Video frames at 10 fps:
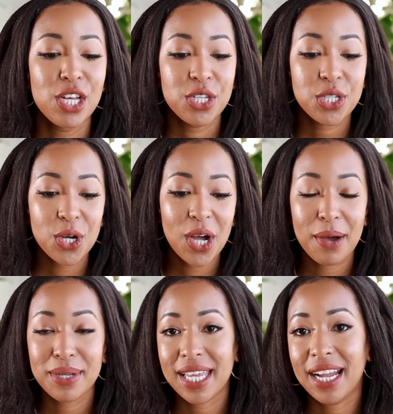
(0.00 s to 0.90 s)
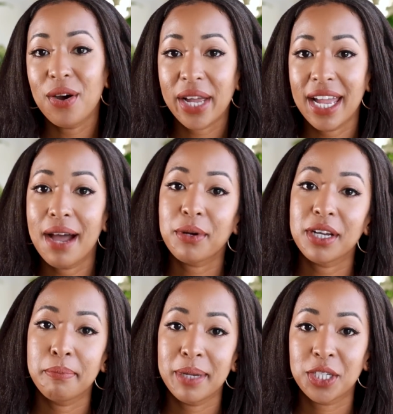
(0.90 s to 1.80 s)
So I was like, okay, I'm
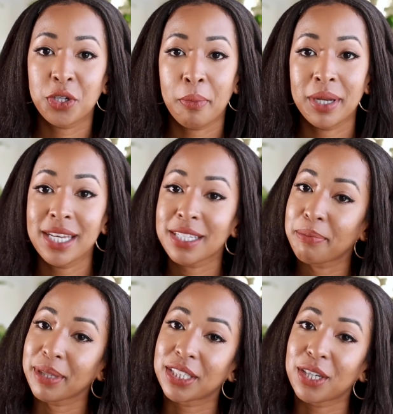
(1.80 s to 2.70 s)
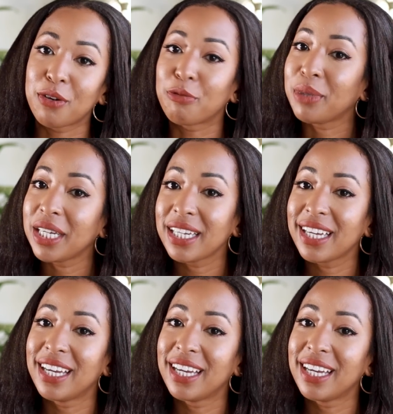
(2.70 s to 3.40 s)
gonna big chop, and here's a picture of me.